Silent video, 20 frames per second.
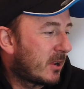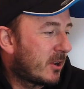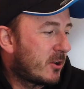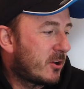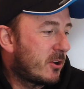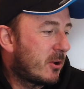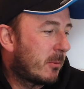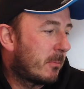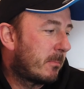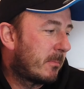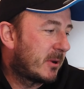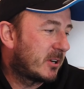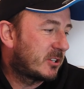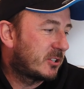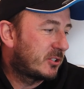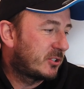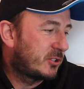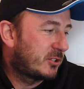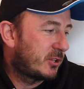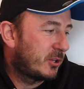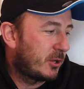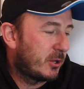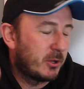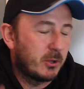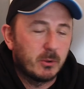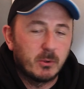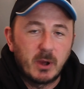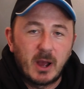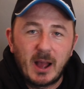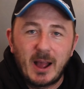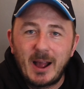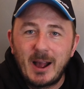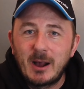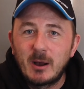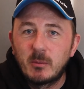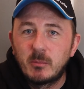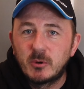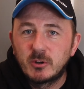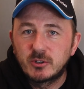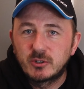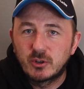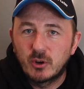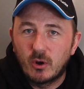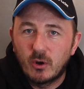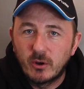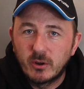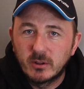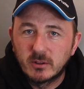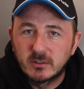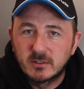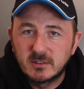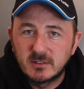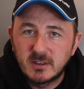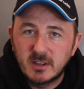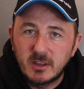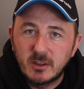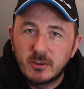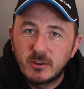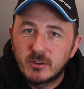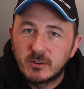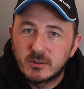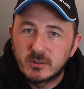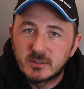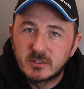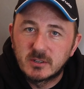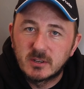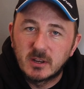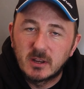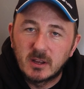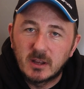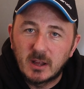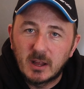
Number 2, how much oil does it use?